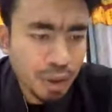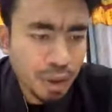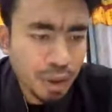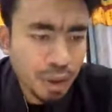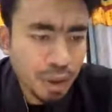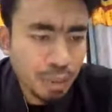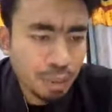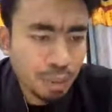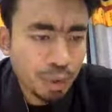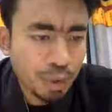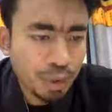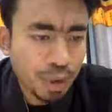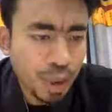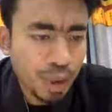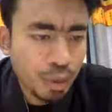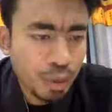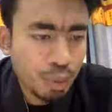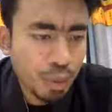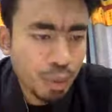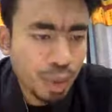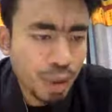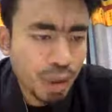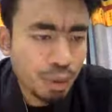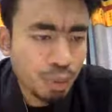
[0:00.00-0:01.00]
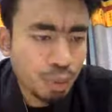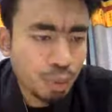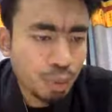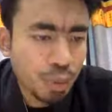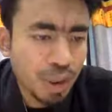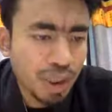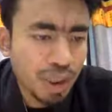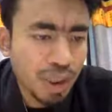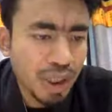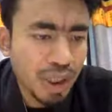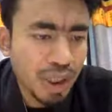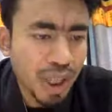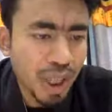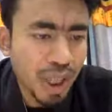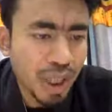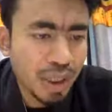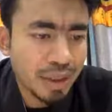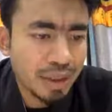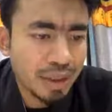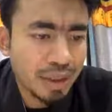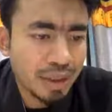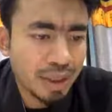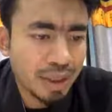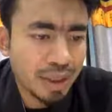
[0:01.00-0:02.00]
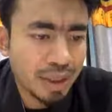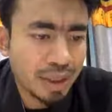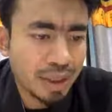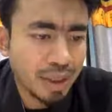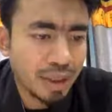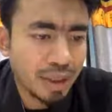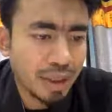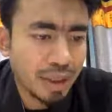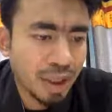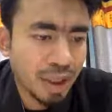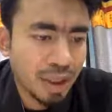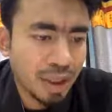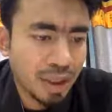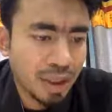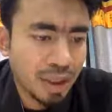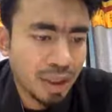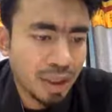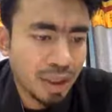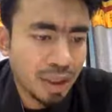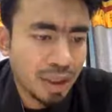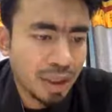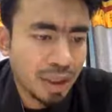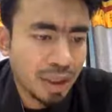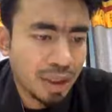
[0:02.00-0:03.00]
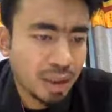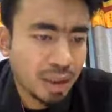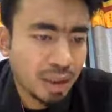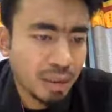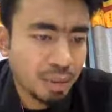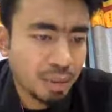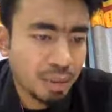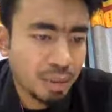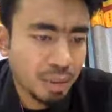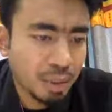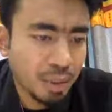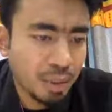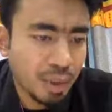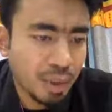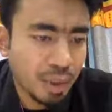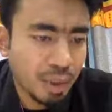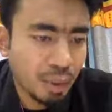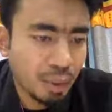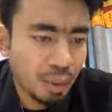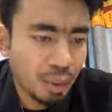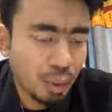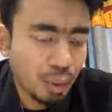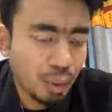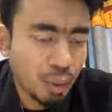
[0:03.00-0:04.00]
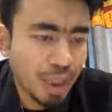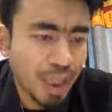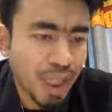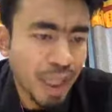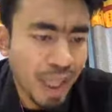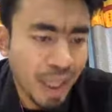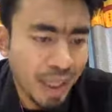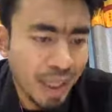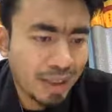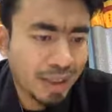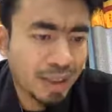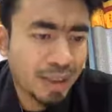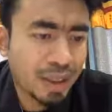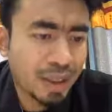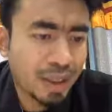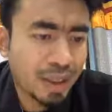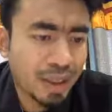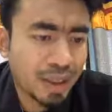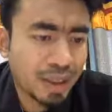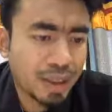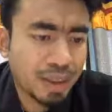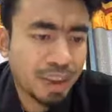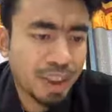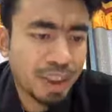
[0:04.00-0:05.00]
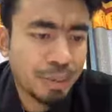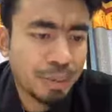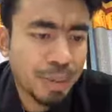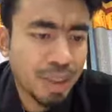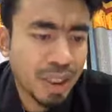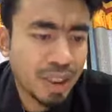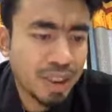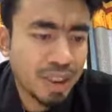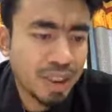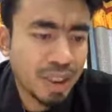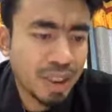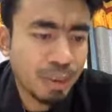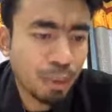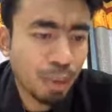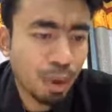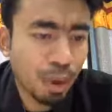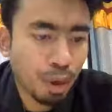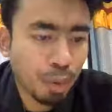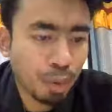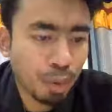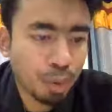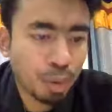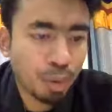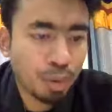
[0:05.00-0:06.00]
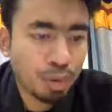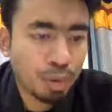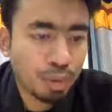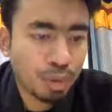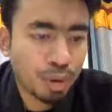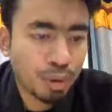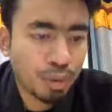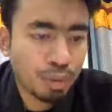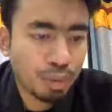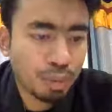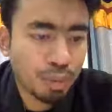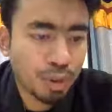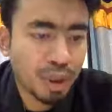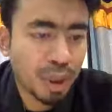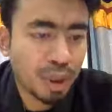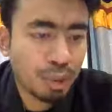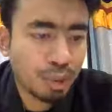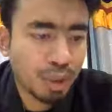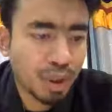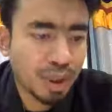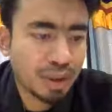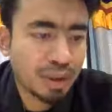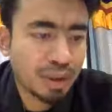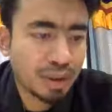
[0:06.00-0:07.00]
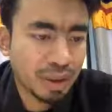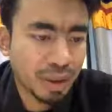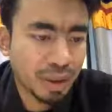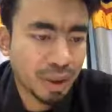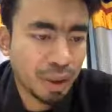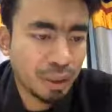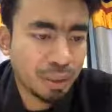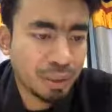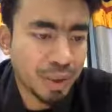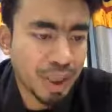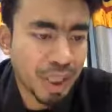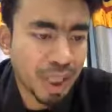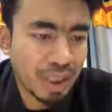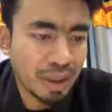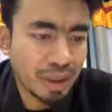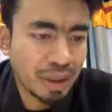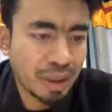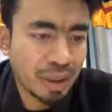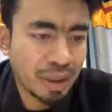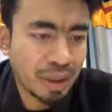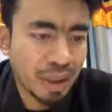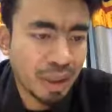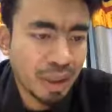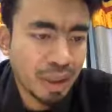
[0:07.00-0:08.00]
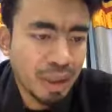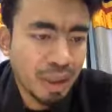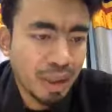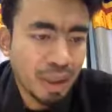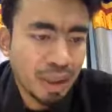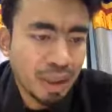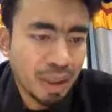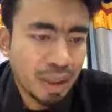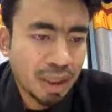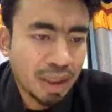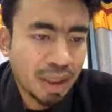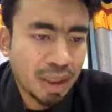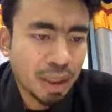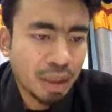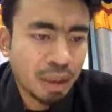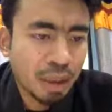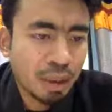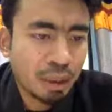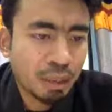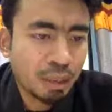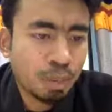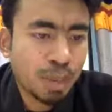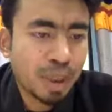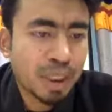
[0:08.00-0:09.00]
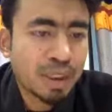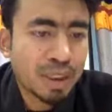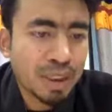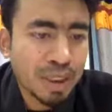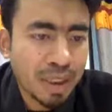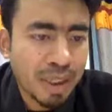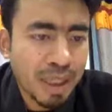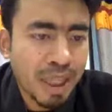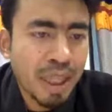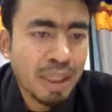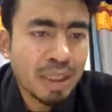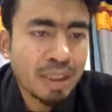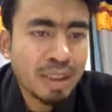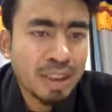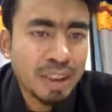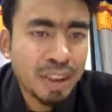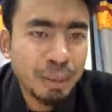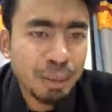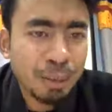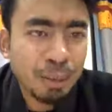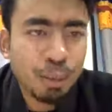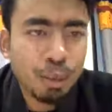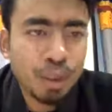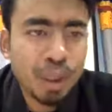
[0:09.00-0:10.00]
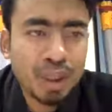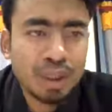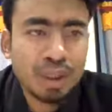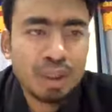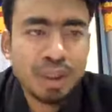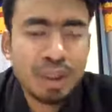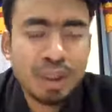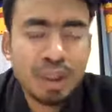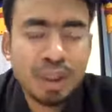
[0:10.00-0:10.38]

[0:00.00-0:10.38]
Bhutan 1, uh, we had a GPS chip on board of Bhutan 1 CubeSat, but that chip was